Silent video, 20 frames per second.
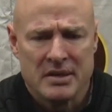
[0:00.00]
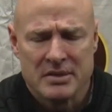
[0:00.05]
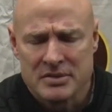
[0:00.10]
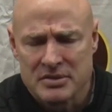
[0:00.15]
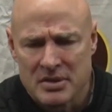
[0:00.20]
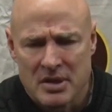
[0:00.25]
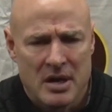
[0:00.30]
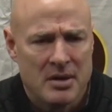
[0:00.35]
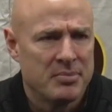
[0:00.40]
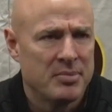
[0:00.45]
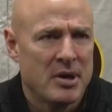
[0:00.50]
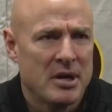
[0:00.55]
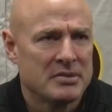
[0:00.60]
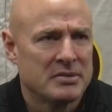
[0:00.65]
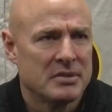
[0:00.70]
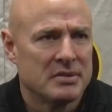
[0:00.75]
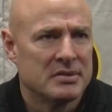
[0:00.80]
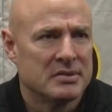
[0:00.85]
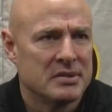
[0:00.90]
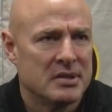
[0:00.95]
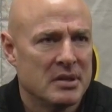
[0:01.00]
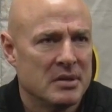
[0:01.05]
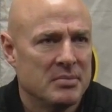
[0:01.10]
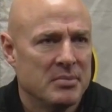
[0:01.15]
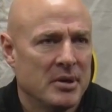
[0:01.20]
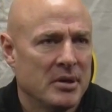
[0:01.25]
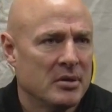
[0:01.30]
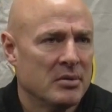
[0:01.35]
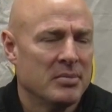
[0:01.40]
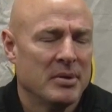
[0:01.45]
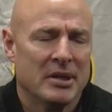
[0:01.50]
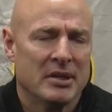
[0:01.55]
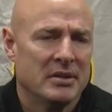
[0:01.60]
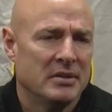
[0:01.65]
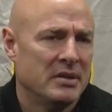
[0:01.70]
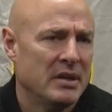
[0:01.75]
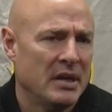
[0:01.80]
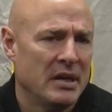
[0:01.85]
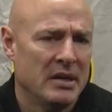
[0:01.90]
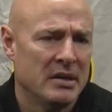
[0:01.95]
his thought process is getting better by the
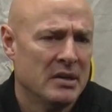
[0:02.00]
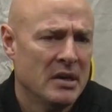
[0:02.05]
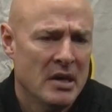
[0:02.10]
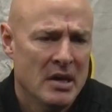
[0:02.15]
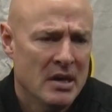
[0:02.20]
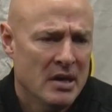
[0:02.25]
day.